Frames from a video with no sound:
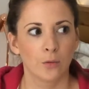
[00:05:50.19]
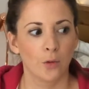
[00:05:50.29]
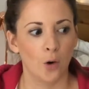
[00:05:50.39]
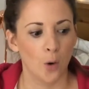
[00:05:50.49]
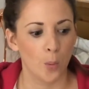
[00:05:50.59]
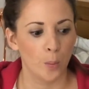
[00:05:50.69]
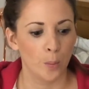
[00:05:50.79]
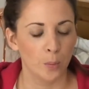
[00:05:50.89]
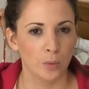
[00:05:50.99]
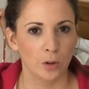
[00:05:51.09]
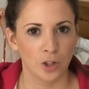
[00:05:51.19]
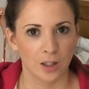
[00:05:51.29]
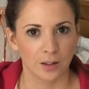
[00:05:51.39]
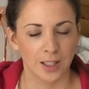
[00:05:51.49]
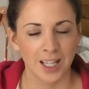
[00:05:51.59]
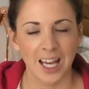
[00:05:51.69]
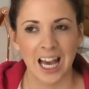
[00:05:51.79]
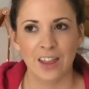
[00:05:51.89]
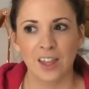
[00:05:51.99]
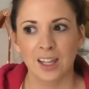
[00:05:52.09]
from your child.
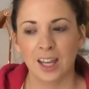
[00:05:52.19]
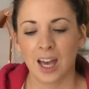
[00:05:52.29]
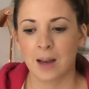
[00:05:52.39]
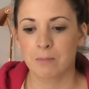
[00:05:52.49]
I think